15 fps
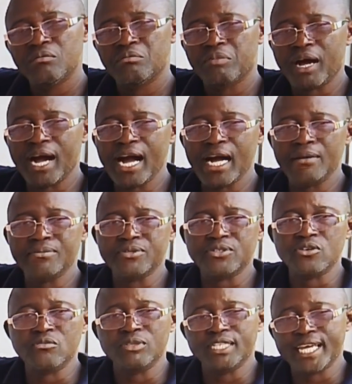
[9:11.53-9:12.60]
Perhaps
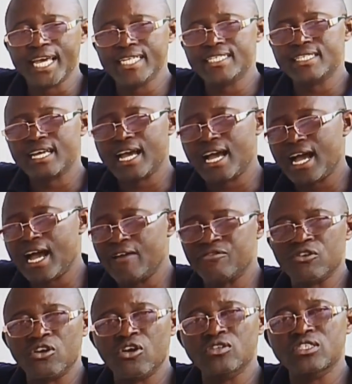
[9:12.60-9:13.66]
some dirt have
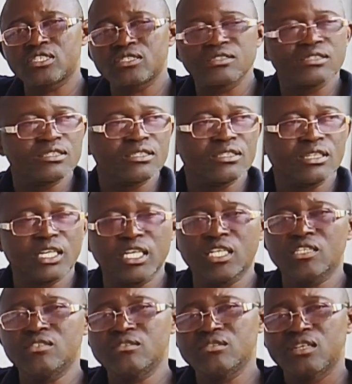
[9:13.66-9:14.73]
clogged
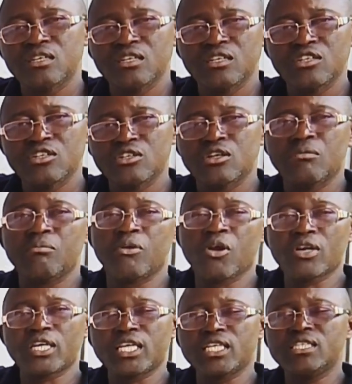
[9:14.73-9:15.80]
in,
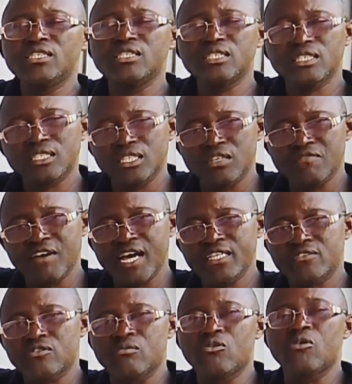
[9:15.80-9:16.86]
blocking the
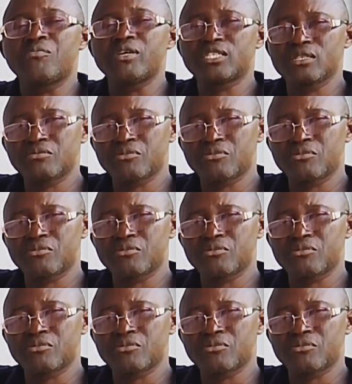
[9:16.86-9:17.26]
device from operating